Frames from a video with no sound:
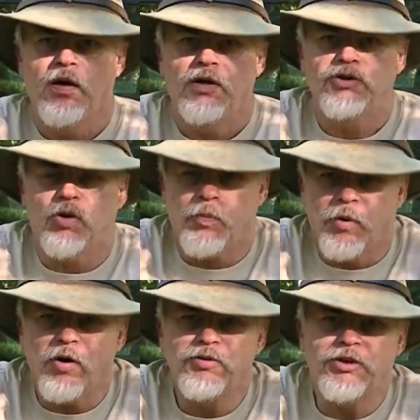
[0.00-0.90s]
So
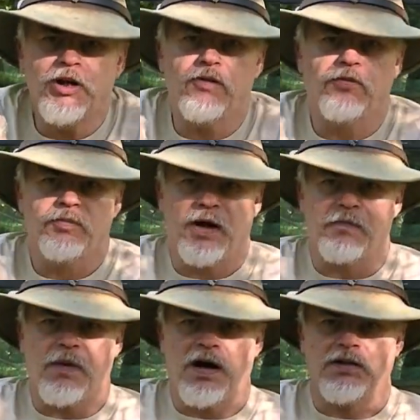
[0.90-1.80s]
approaching it from that
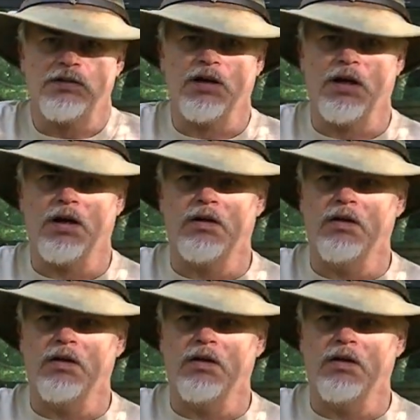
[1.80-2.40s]
mindset